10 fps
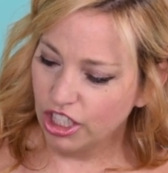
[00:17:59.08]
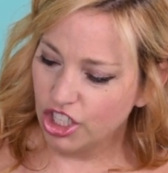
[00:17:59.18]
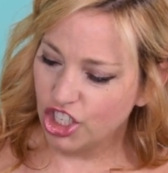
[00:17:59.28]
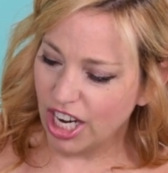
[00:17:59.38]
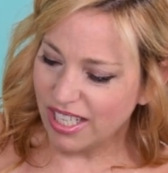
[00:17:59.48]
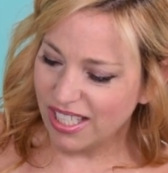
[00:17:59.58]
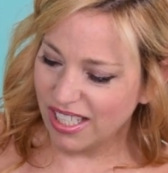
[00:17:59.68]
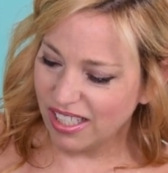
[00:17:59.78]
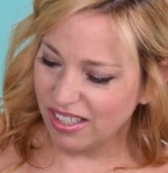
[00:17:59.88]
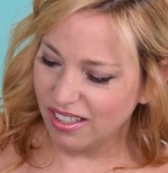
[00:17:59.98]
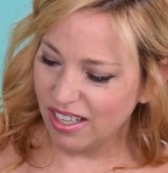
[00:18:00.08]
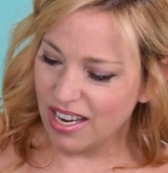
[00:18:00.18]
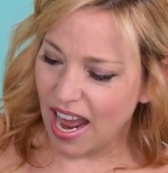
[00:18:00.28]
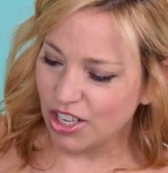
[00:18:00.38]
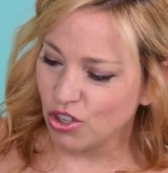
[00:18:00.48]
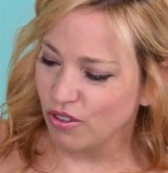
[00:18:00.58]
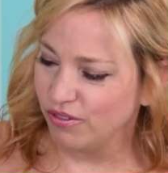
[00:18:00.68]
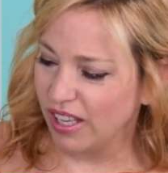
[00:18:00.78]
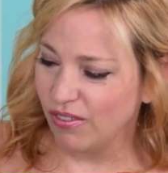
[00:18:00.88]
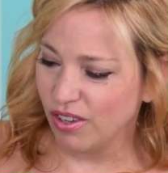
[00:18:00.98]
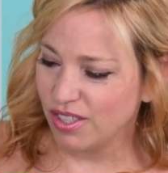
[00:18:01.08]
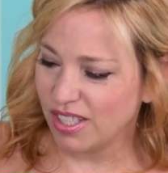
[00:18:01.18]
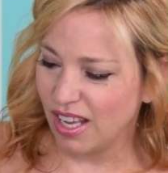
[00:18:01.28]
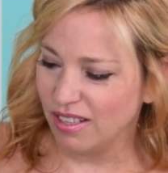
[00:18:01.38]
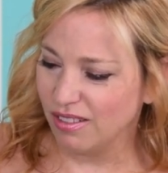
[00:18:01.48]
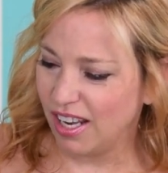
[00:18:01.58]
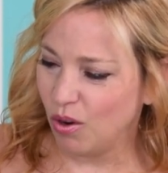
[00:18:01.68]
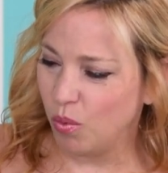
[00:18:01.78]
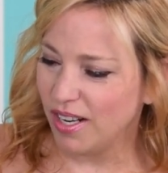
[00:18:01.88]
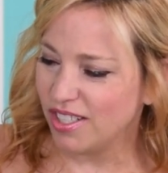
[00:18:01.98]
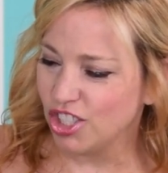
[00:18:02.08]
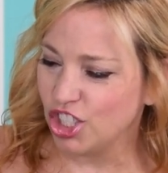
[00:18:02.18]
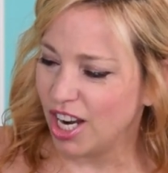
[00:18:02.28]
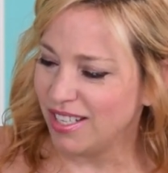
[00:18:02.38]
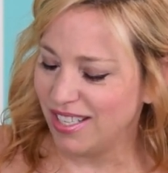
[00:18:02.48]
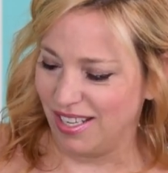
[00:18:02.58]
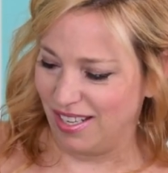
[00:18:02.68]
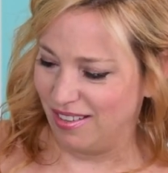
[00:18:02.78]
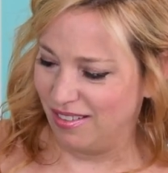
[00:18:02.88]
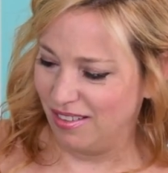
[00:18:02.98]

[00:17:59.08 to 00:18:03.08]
gentian, natural flavors, and what is gentian?